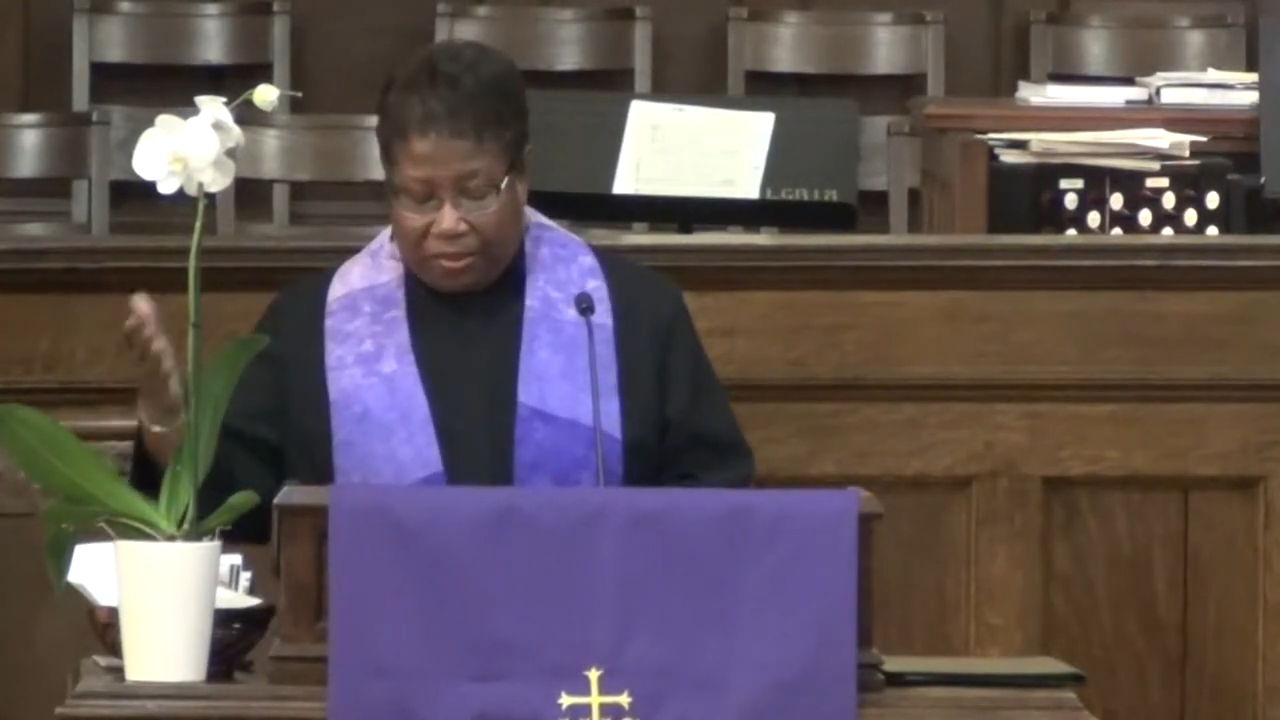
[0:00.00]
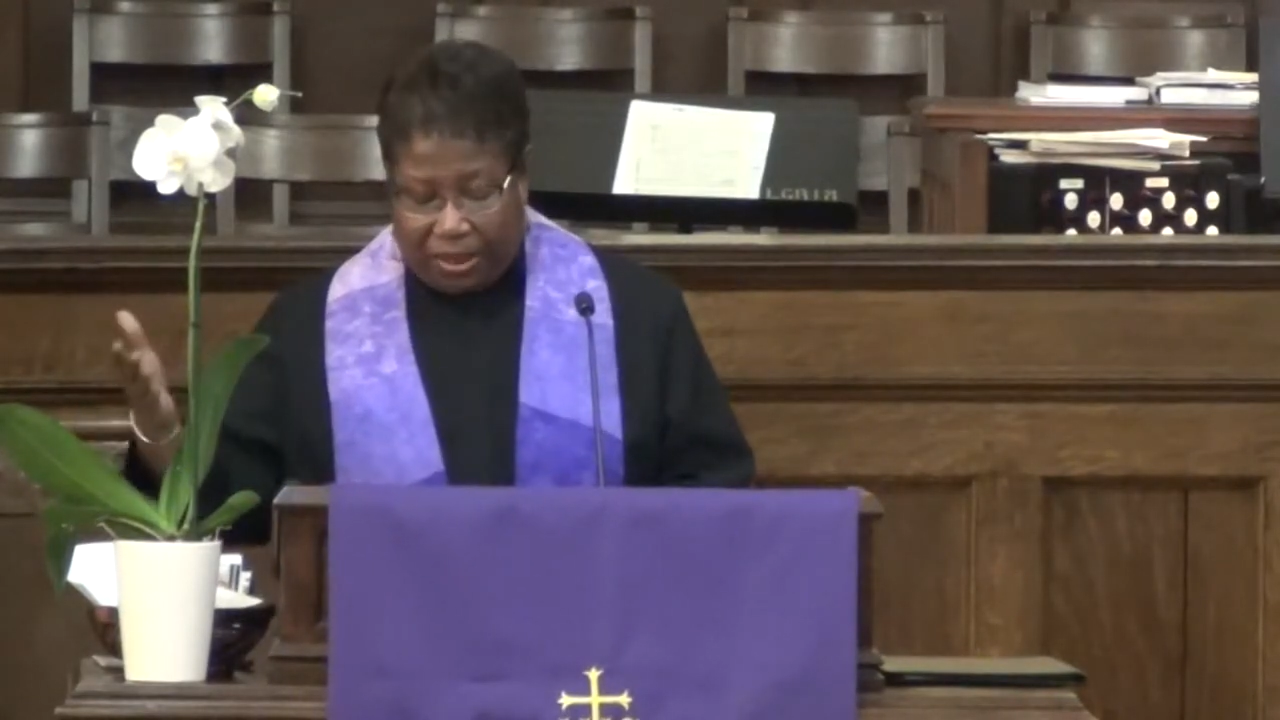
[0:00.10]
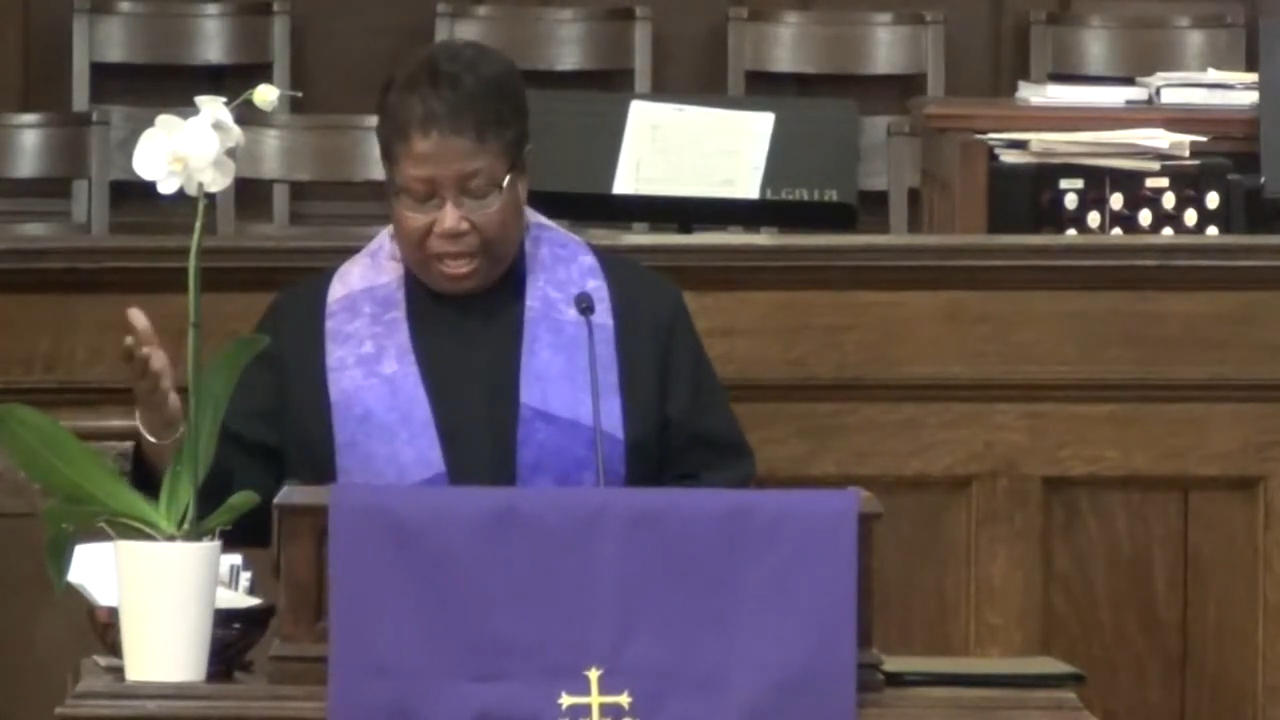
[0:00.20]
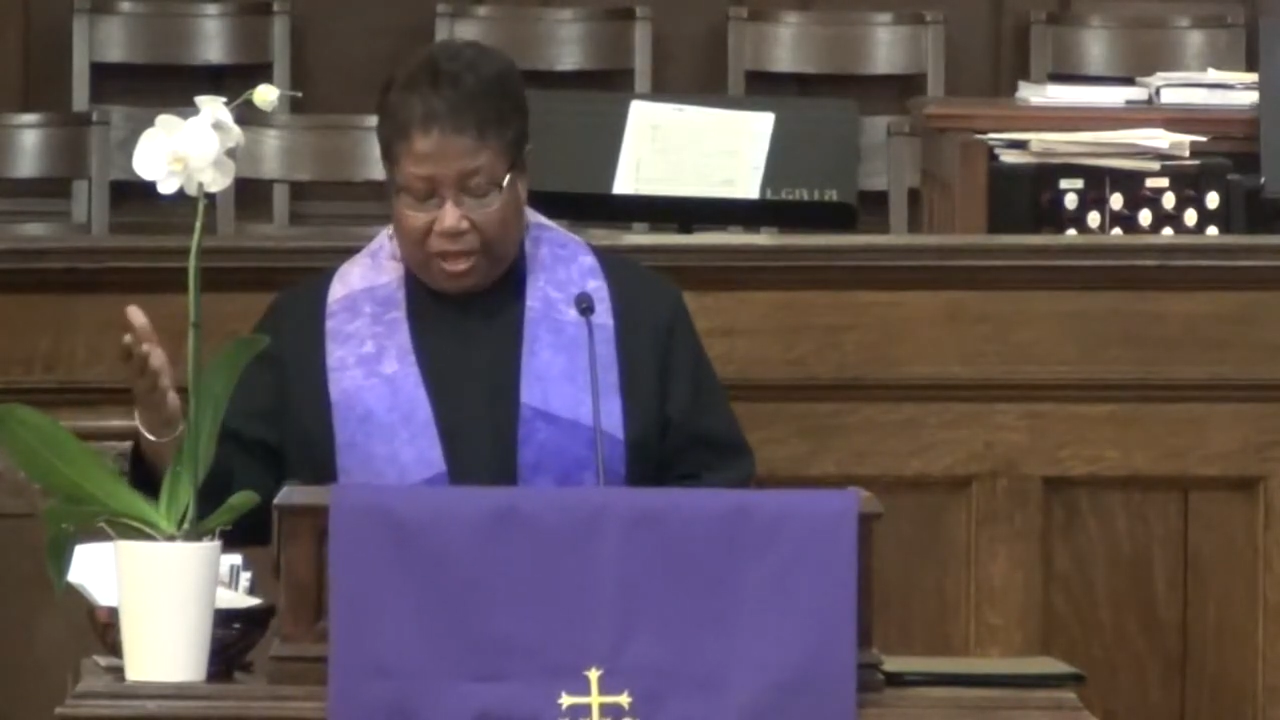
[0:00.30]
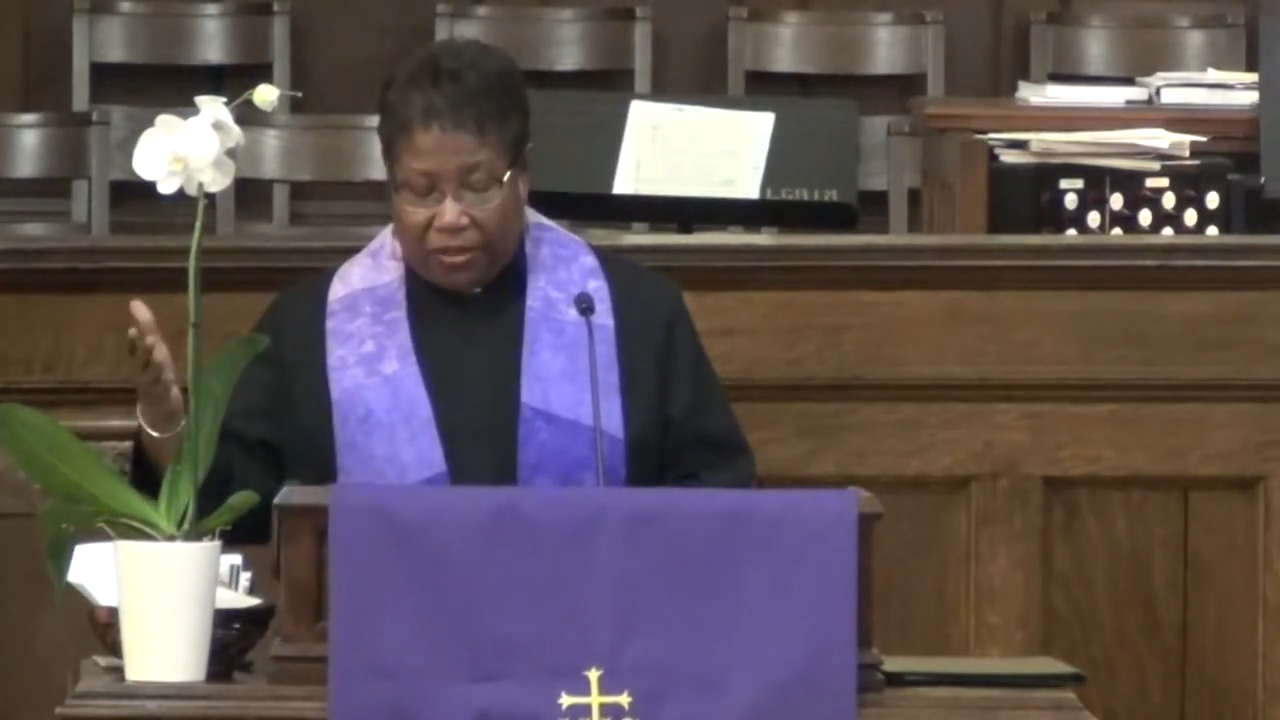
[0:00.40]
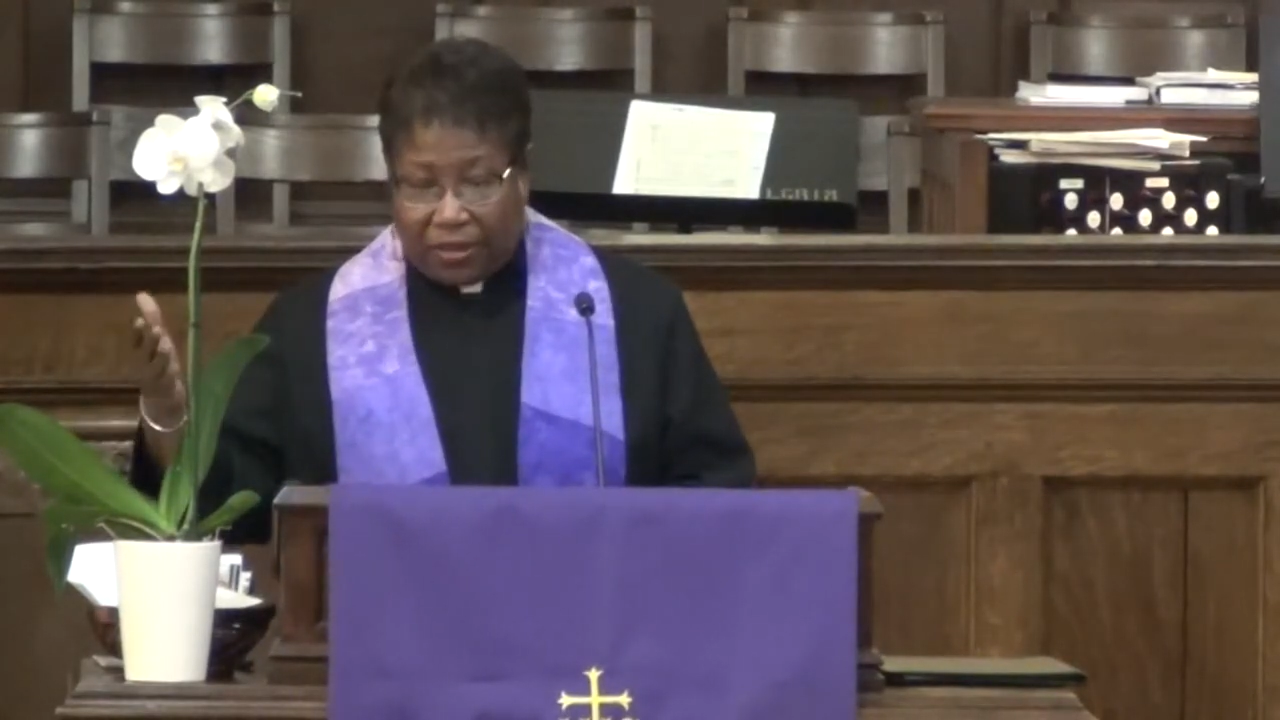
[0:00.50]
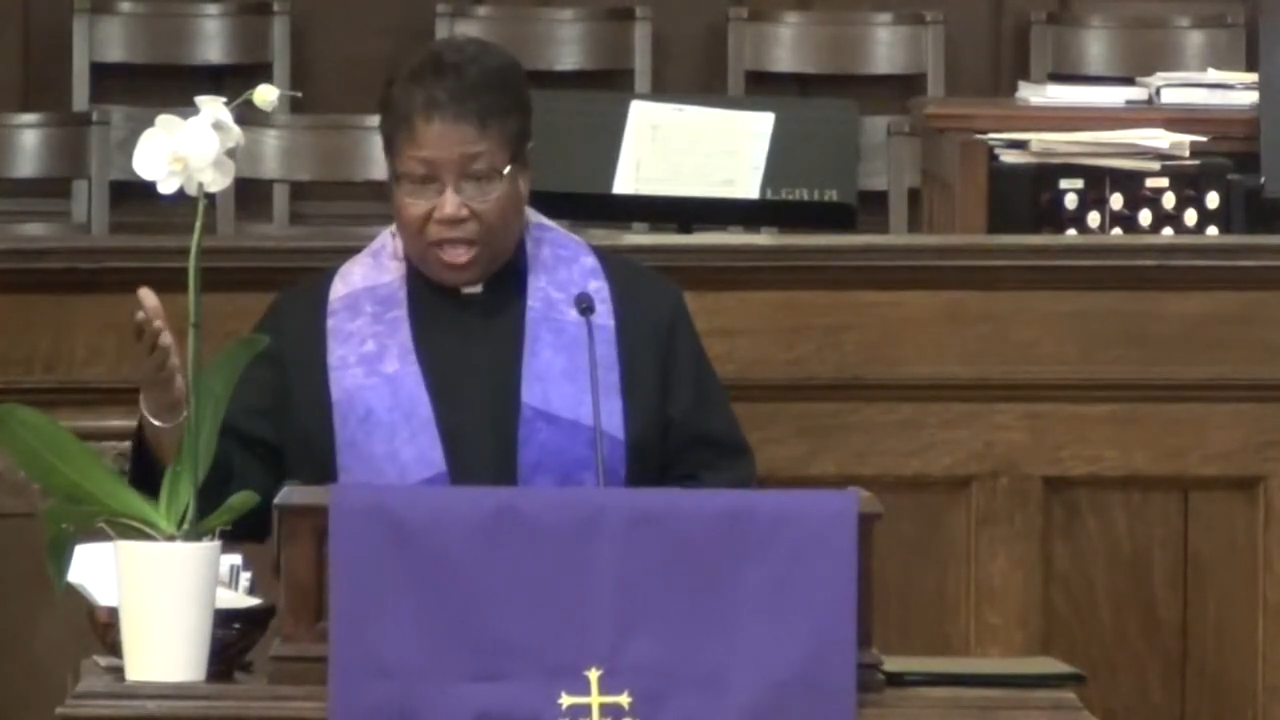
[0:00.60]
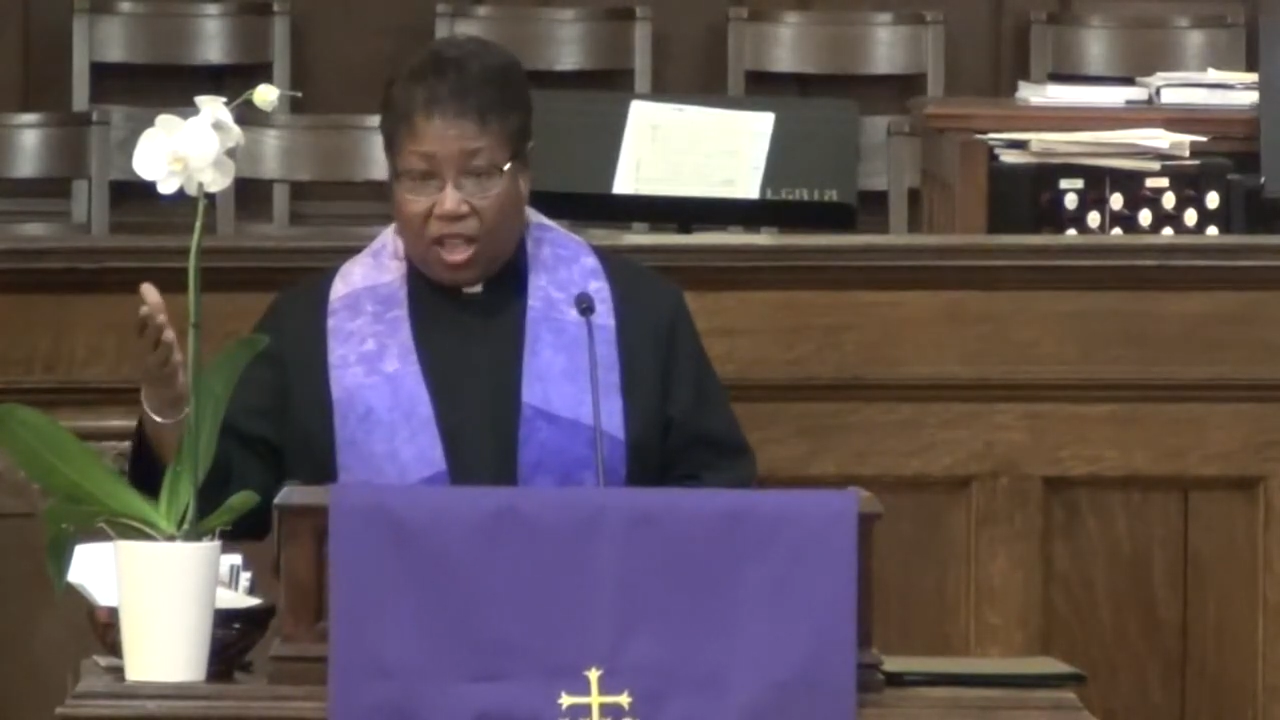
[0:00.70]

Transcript: themselves